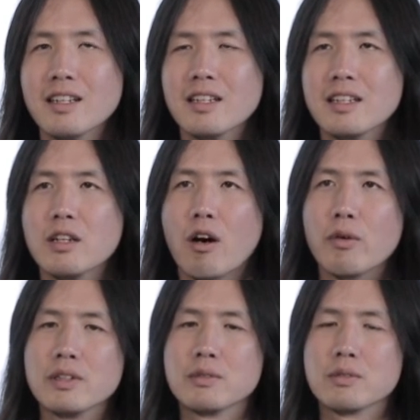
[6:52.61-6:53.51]
he
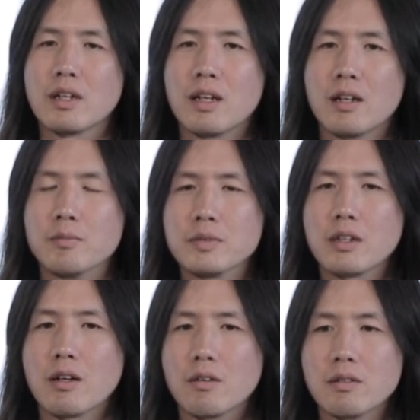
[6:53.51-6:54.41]
always,
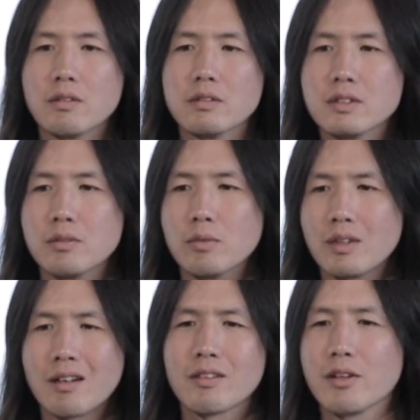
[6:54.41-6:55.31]
didn't,
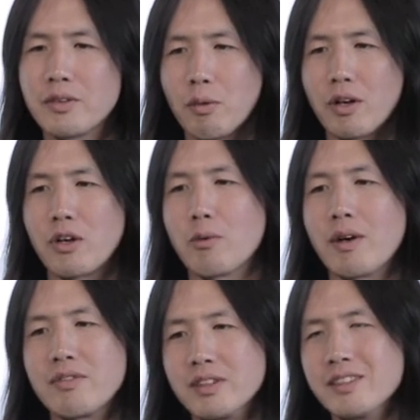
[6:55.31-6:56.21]
I don't know if he wanted to hurt
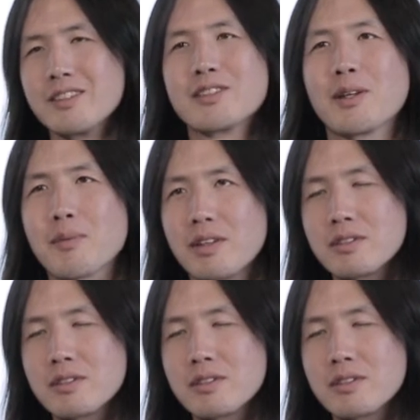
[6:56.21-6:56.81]
my feelings or something.